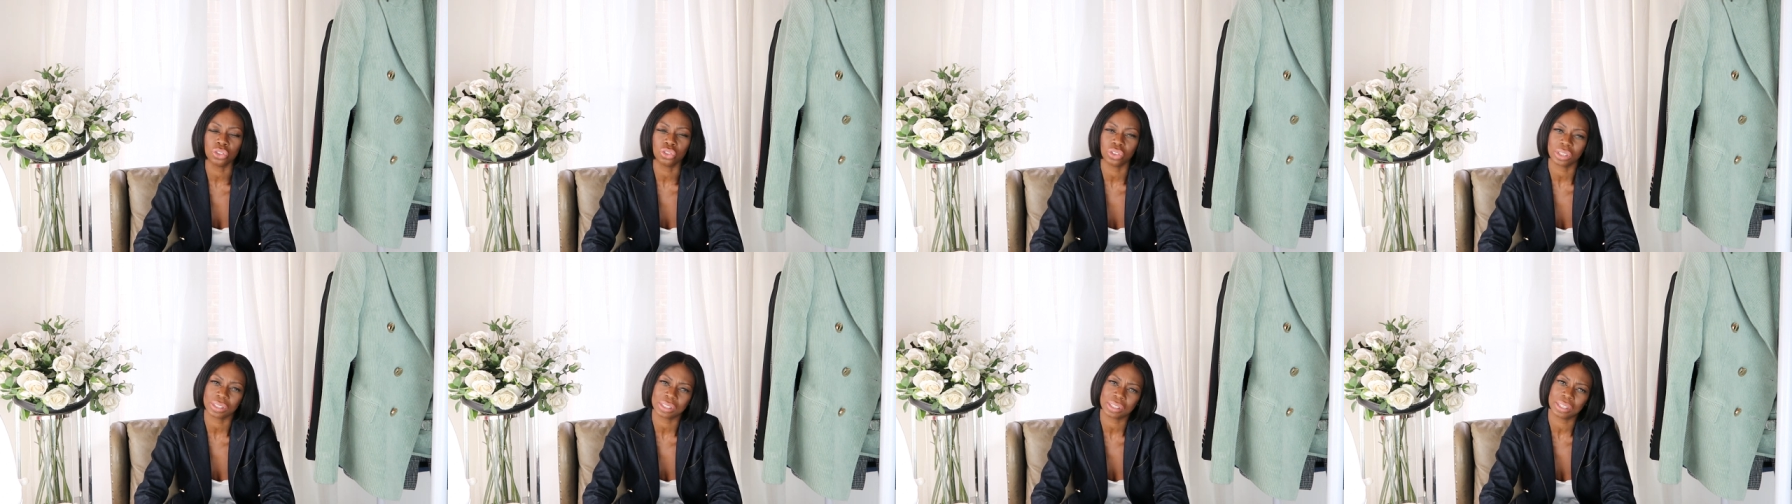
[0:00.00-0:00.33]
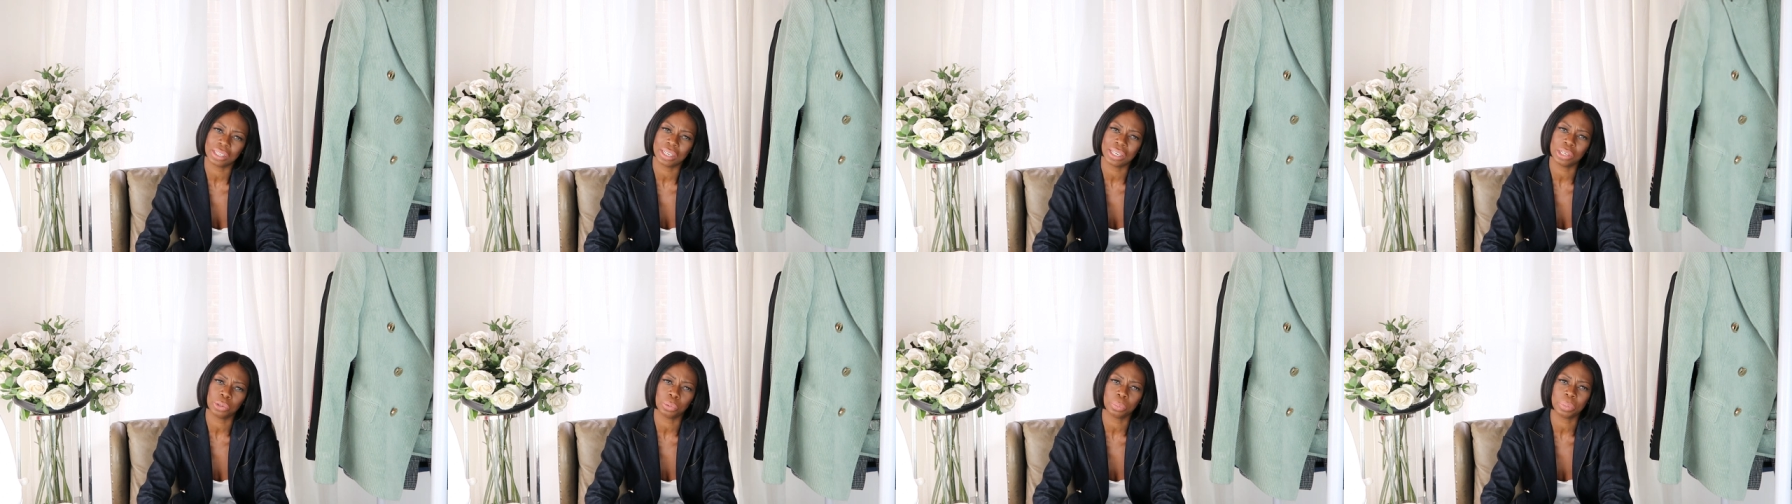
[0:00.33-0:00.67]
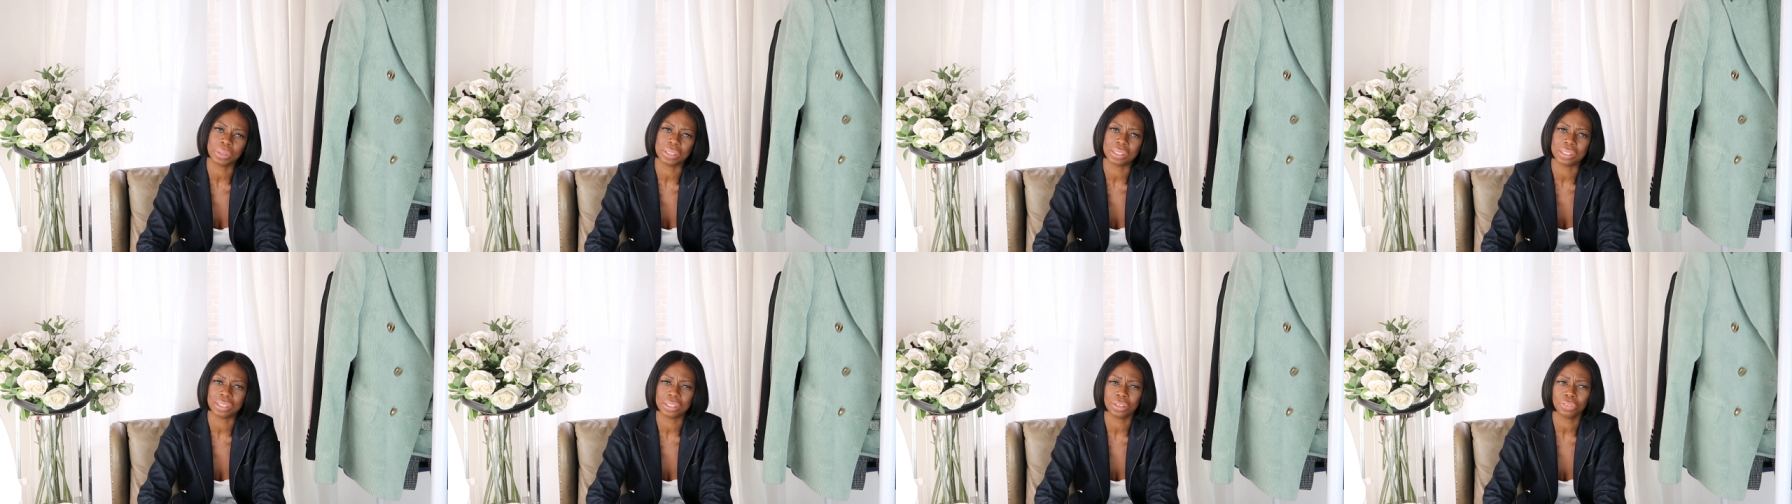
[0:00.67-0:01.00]
dressing a little
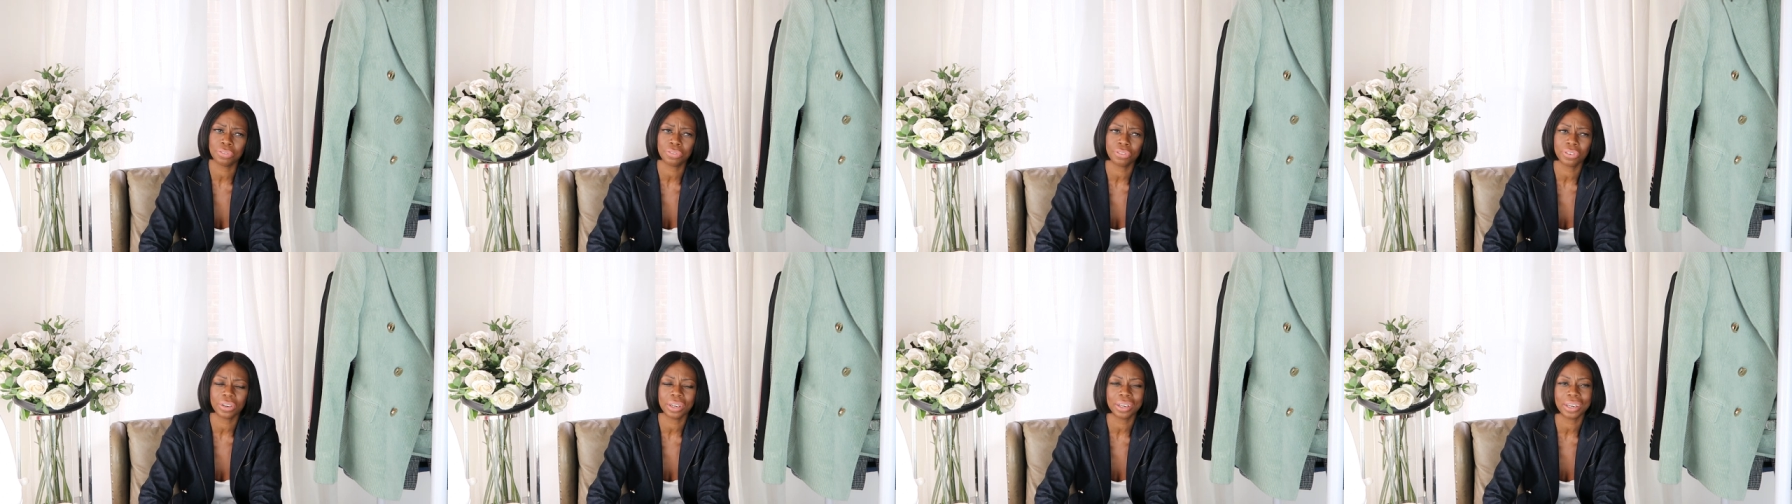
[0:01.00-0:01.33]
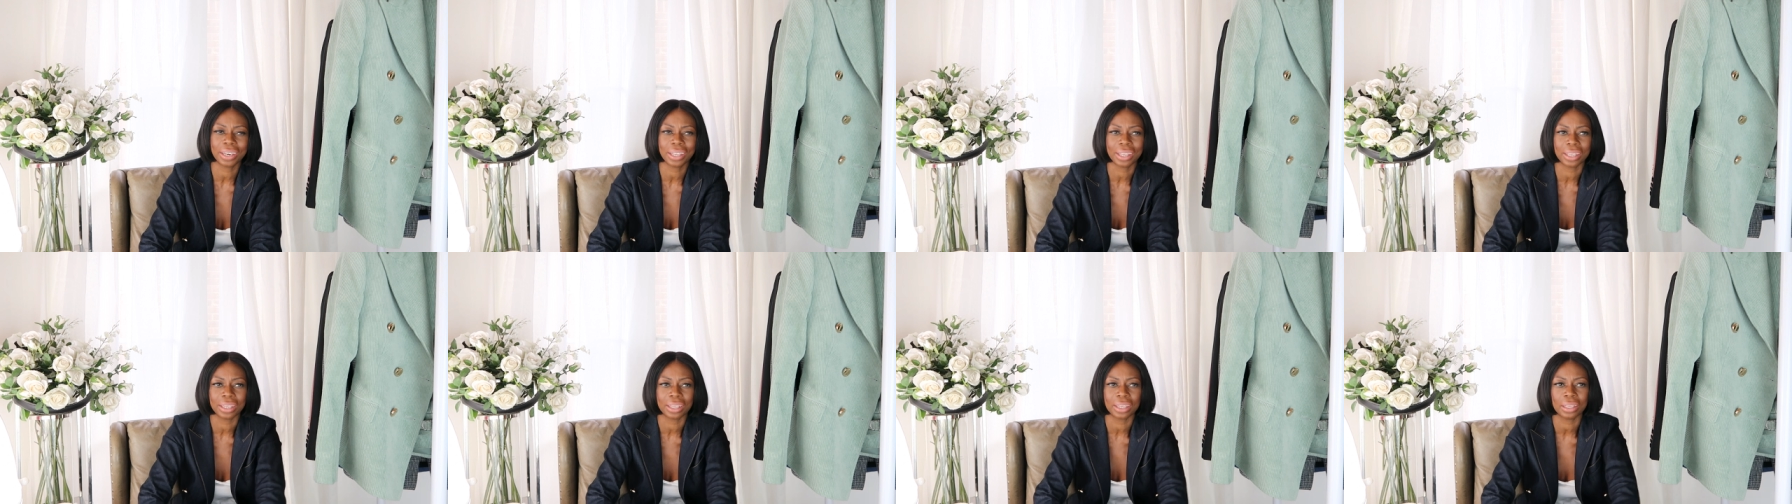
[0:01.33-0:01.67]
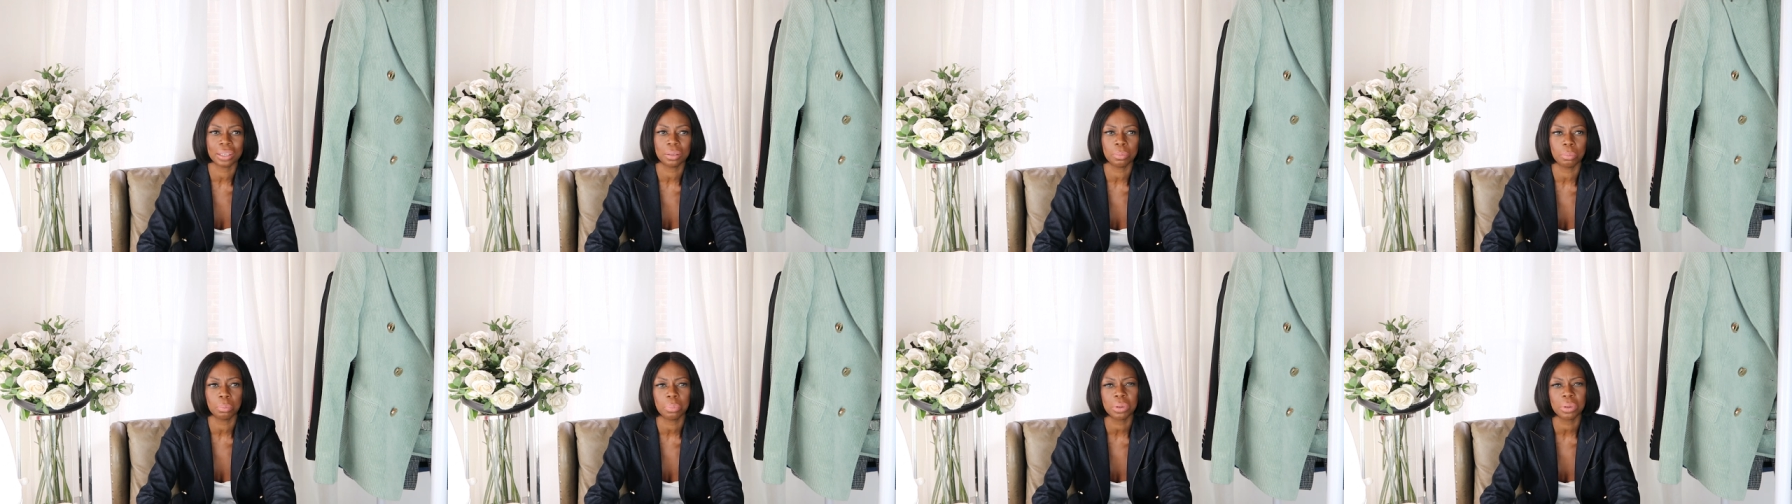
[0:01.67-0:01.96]
bit differently.